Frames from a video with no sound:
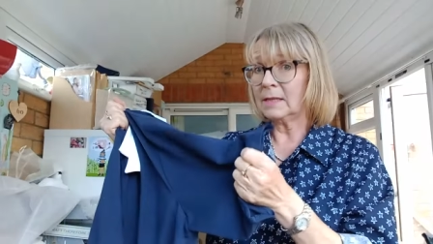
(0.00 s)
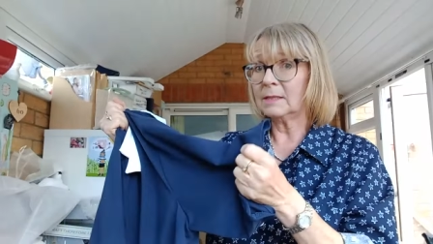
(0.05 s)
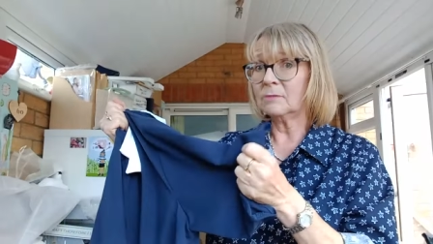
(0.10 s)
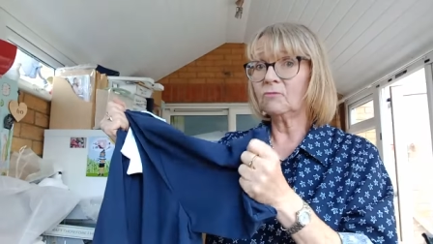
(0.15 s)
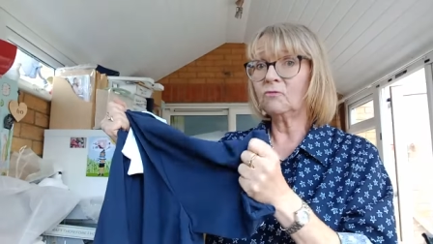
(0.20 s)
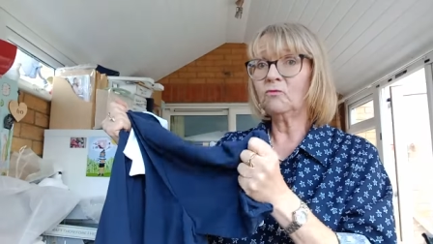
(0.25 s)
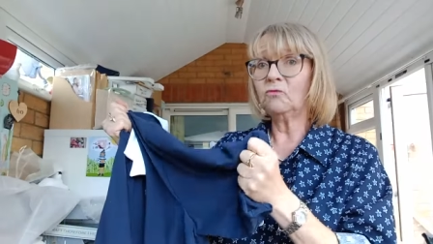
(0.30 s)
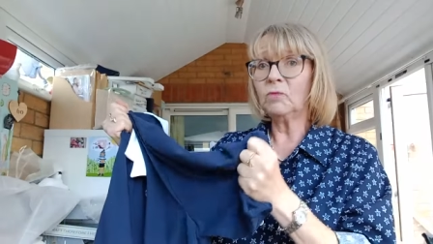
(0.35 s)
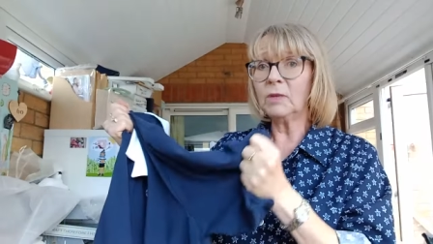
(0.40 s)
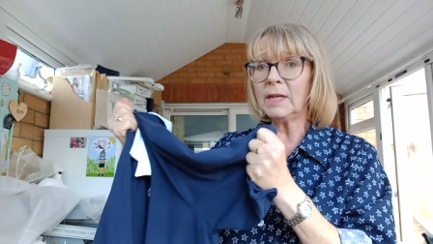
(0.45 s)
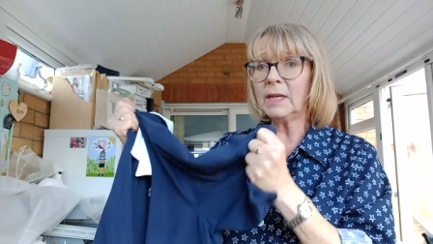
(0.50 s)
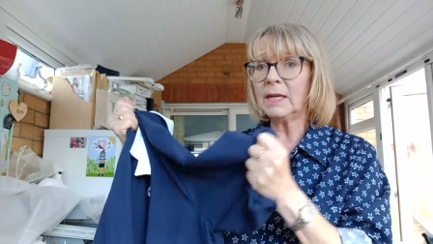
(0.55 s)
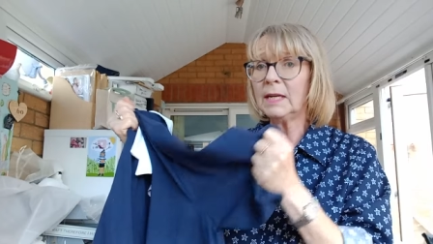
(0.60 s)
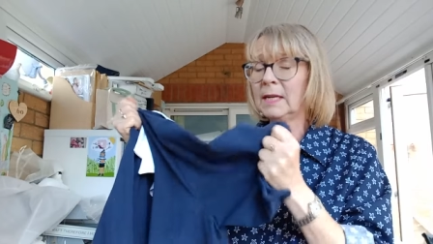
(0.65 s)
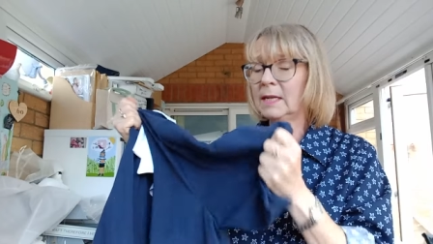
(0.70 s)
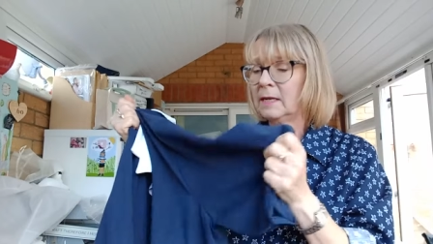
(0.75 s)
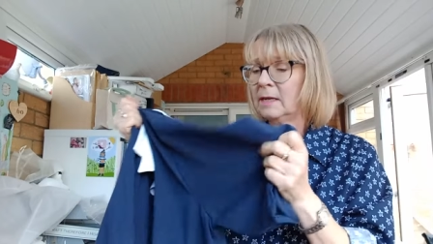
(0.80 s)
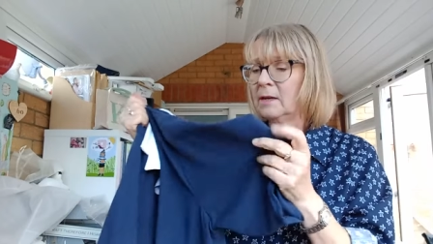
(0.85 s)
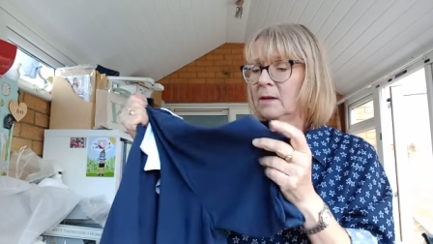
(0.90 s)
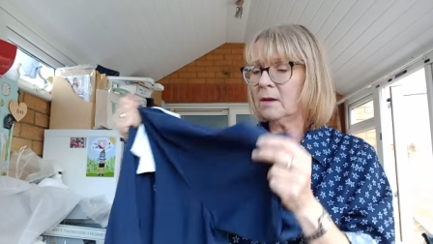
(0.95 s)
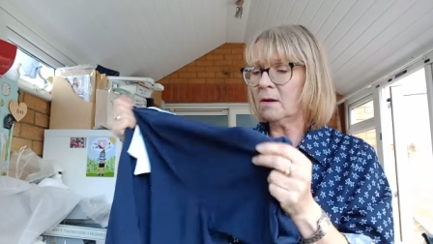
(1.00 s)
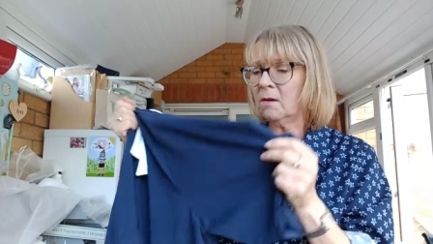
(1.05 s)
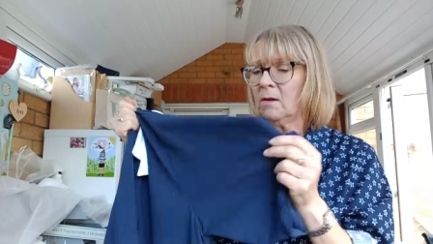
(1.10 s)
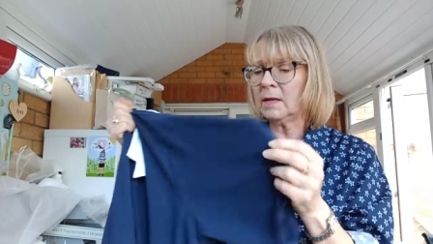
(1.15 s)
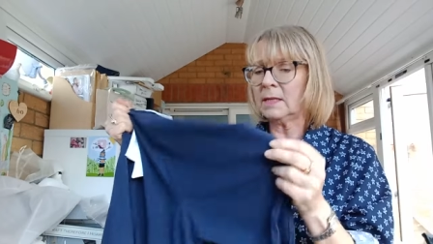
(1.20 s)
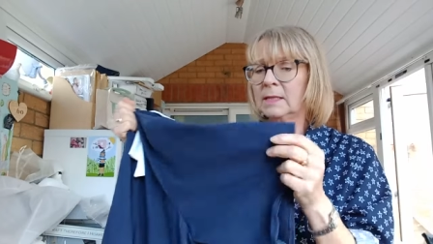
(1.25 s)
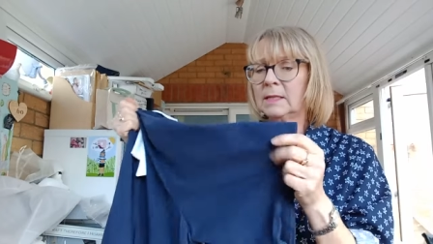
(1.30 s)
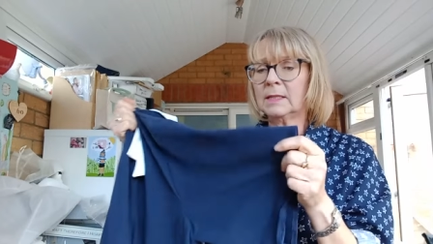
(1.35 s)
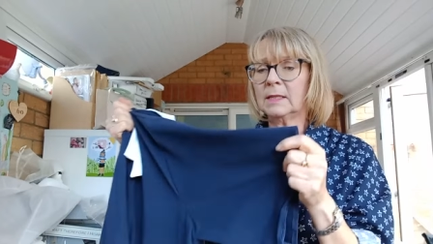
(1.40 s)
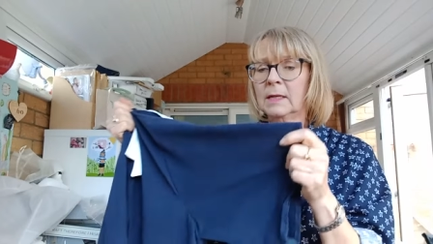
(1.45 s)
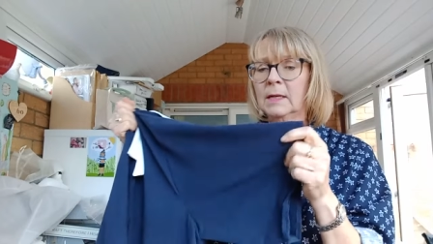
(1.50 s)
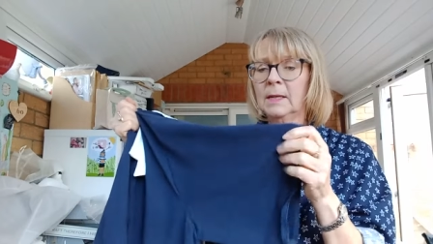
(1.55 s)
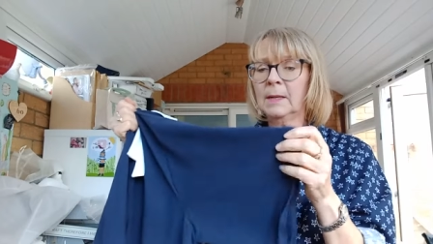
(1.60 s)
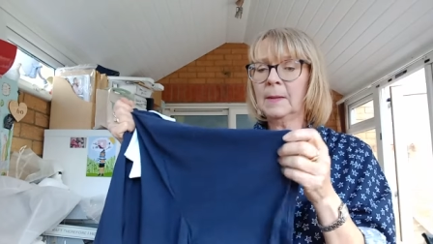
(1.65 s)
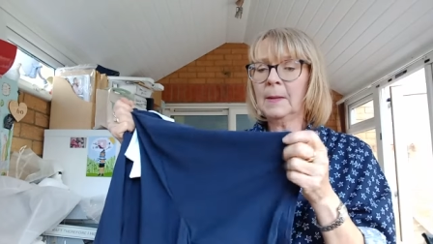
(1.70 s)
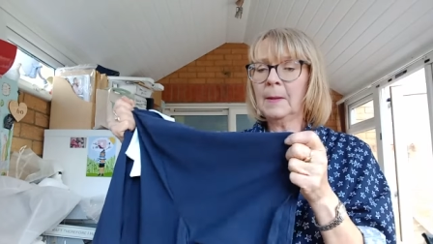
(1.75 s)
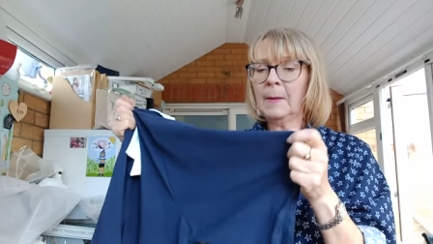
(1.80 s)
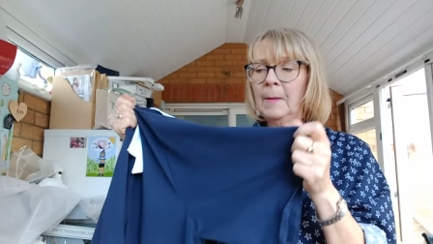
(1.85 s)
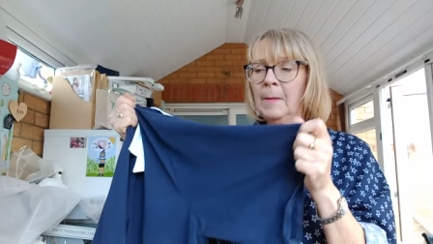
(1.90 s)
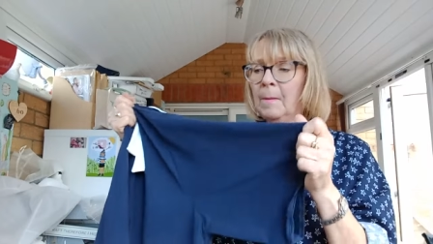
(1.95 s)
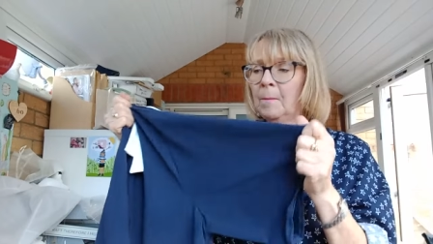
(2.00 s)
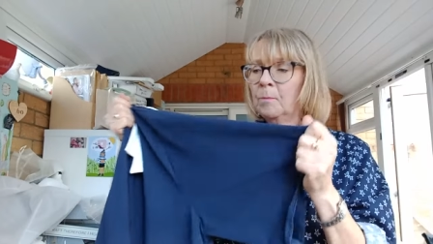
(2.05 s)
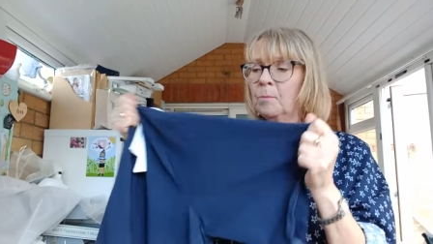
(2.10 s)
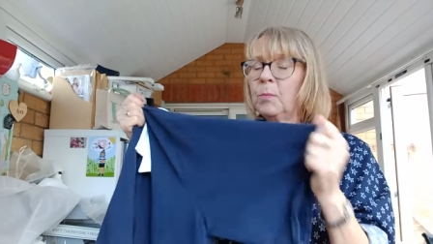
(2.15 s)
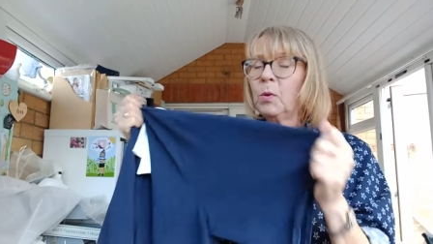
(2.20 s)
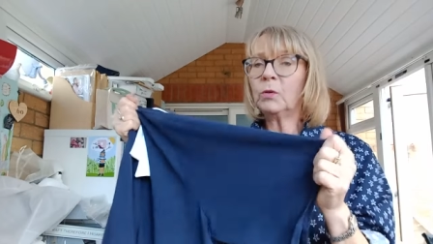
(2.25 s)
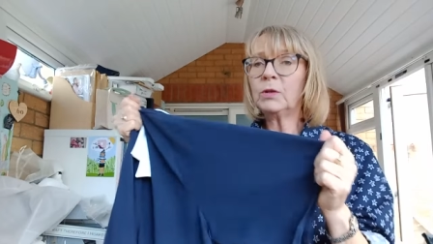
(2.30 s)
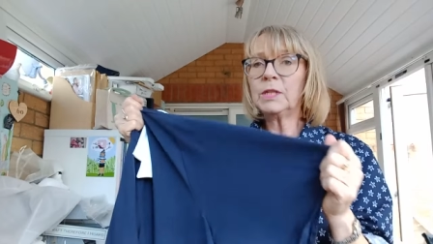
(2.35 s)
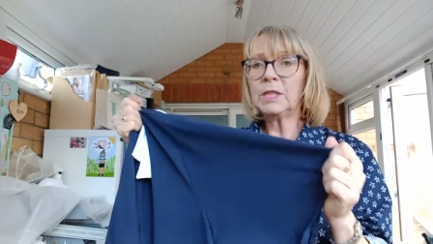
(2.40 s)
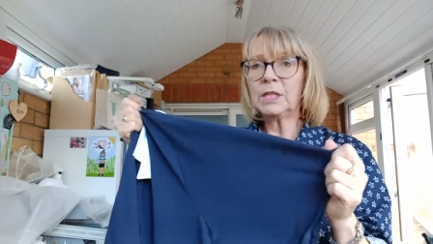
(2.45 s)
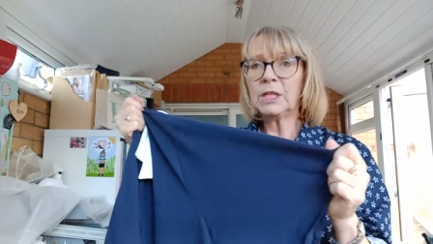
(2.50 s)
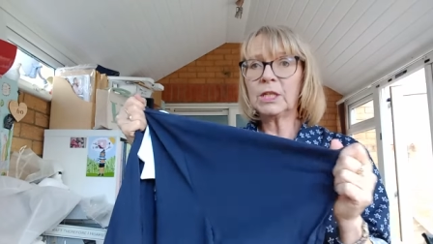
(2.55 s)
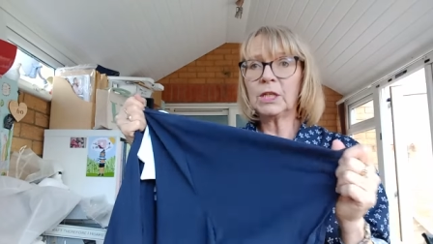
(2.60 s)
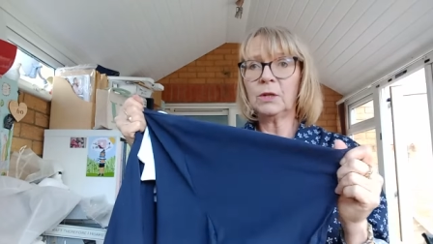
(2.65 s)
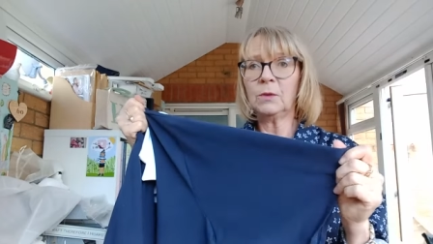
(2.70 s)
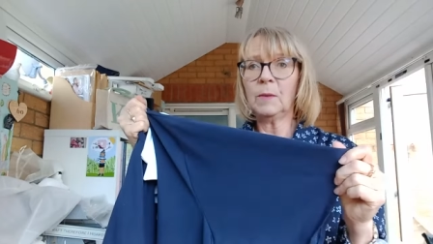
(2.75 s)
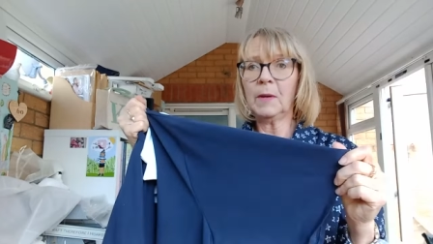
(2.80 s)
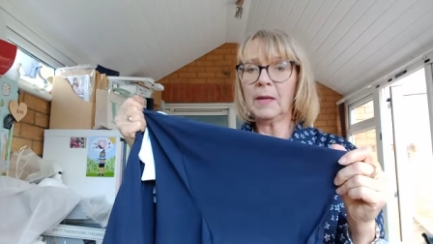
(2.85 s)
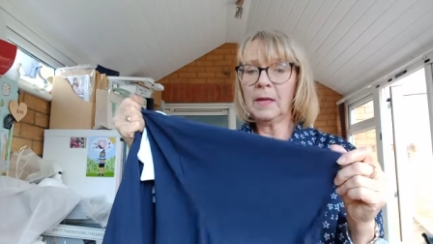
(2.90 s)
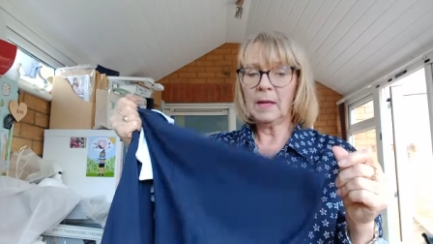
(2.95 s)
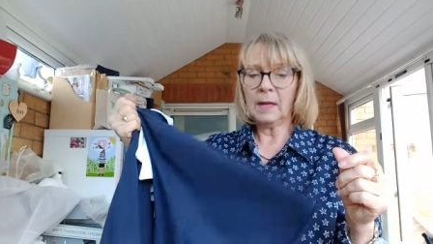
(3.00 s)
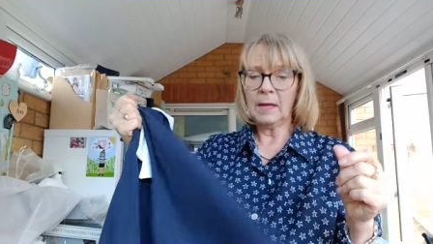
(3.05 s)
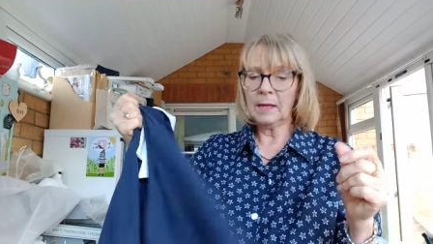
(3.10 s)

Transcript: It's really nice body to it.